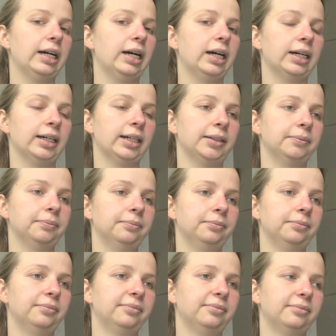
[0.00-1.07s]
um,
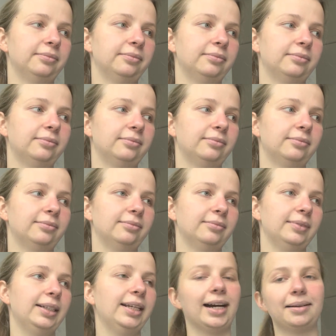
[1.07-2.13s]

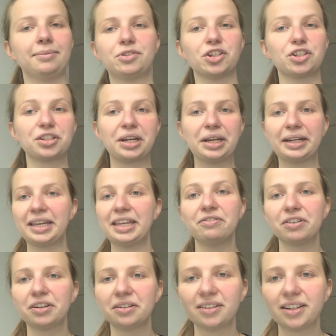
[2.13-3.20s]
yeah, just like
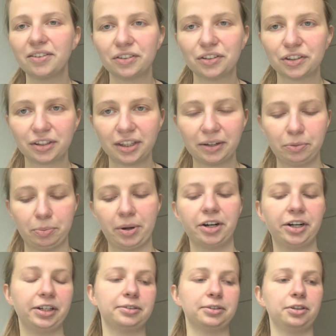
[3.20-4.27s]
even this thing with my
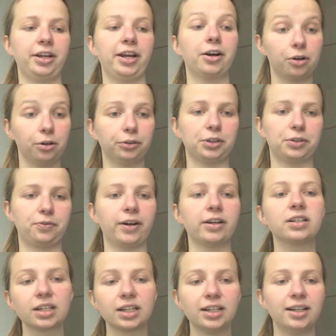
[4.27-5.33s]
article today, I called this
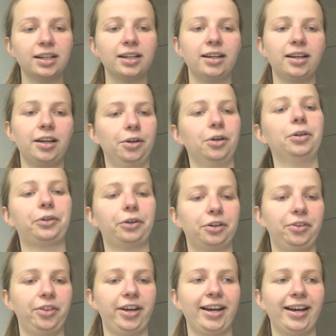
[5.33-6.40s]
friend and told
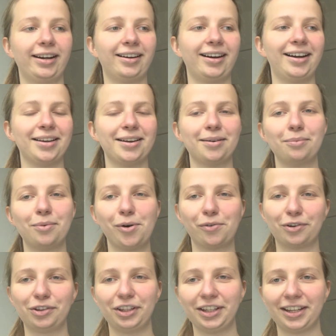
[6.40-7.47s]
her that I am
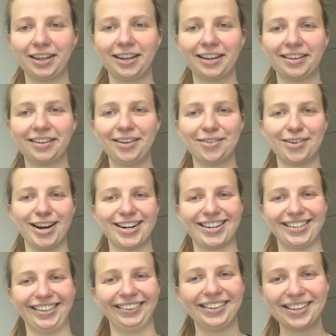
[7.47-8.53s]
overthinking
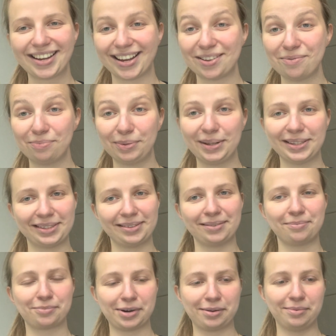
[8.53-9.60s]
irrationally. Can you please
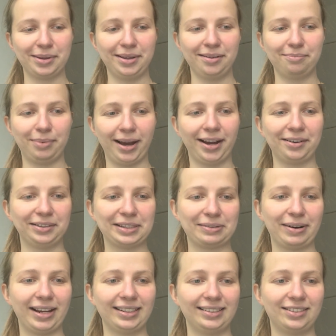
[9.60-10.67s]
bring me back on the
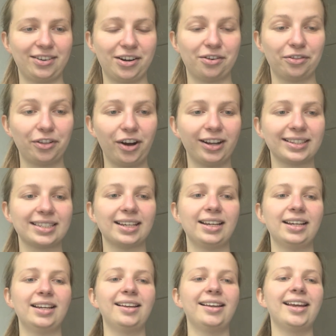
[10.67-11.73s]
right train of thoughts?
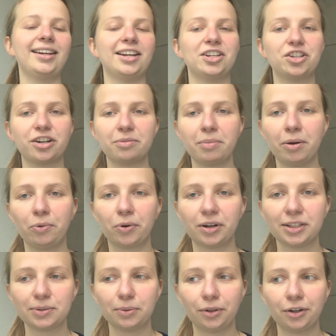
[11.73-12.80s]
And I shared my
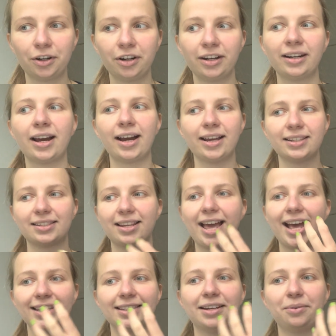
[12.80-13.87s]
worries with her, and as
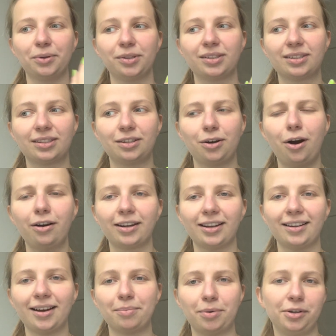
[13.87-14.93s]
I was
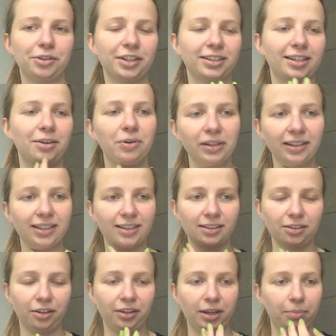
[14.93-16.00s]
talking about this, I realized it's
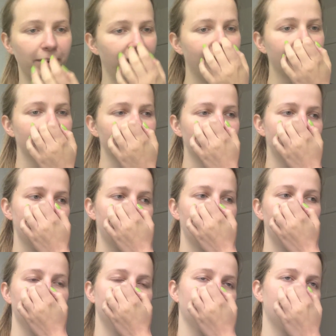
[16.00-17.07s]
not that bad.
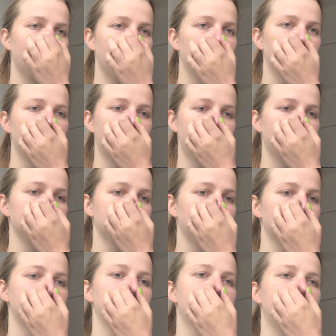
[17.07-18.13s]
And then my friend was
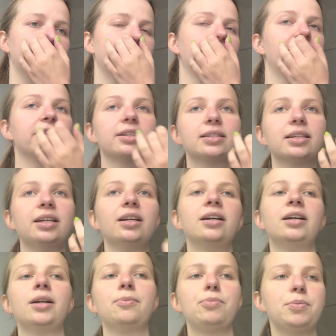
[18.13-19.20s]
also saying, like, honestly,
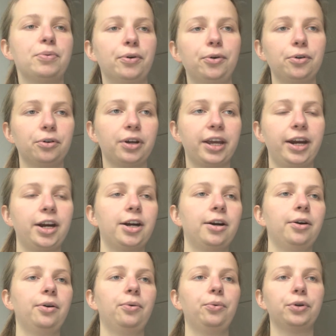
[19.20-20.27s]
people who don't care
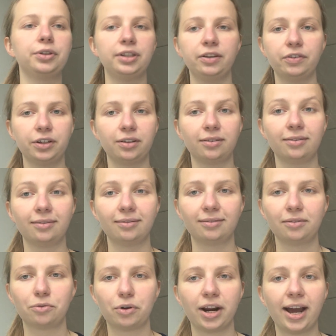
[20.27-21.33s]
wouldn't even
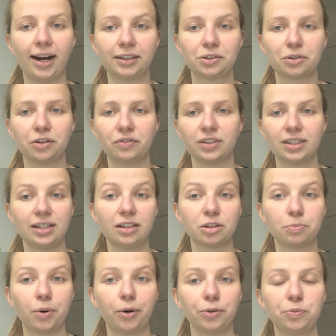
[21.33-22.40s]
react or even see this
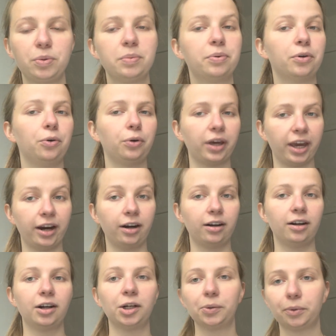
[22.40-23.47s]
post. People who care
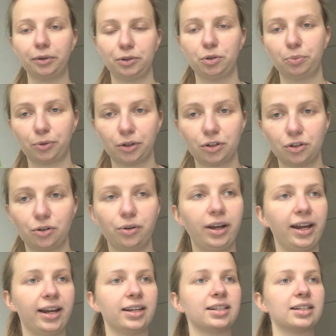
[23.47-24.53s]
will support you,
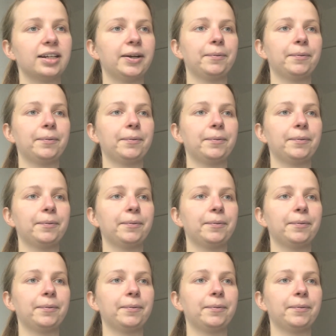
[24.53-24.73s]
and